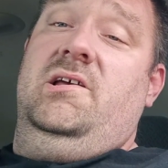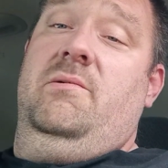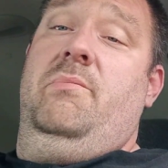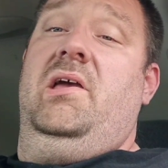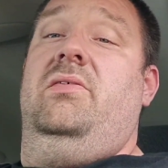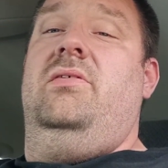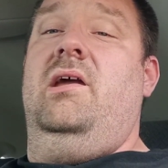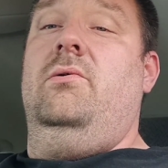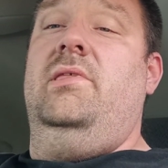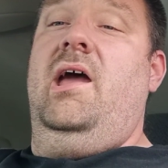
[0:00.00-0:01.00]
a big
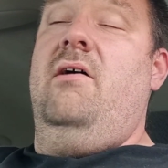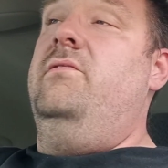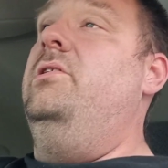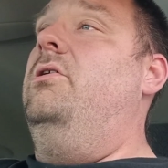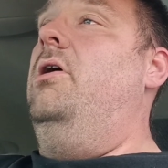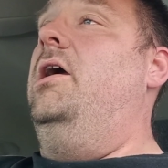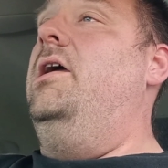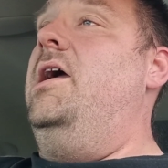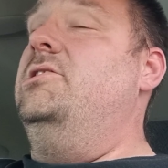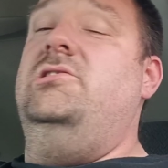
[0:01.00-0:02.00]
thing with having the direct
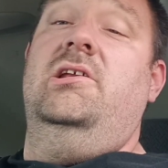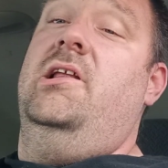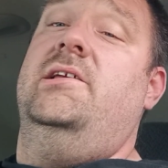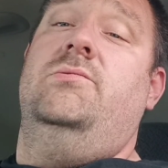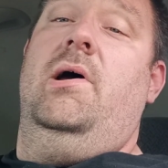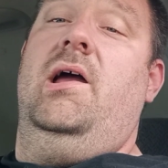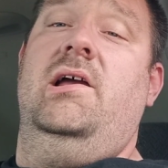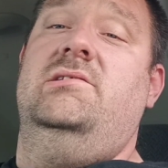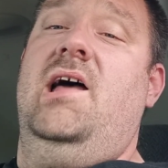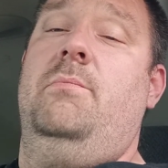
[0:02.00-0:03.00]
connection, and that's why
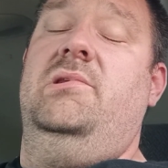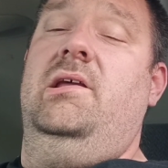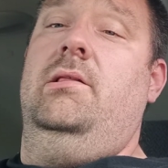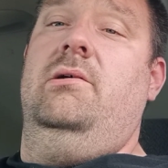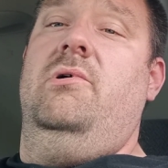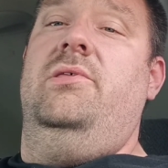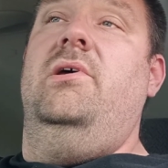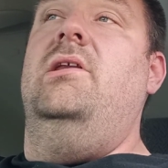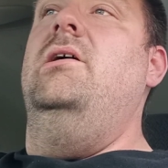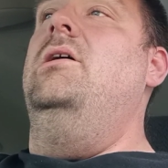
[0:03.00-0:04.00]
I stopped dealing with it.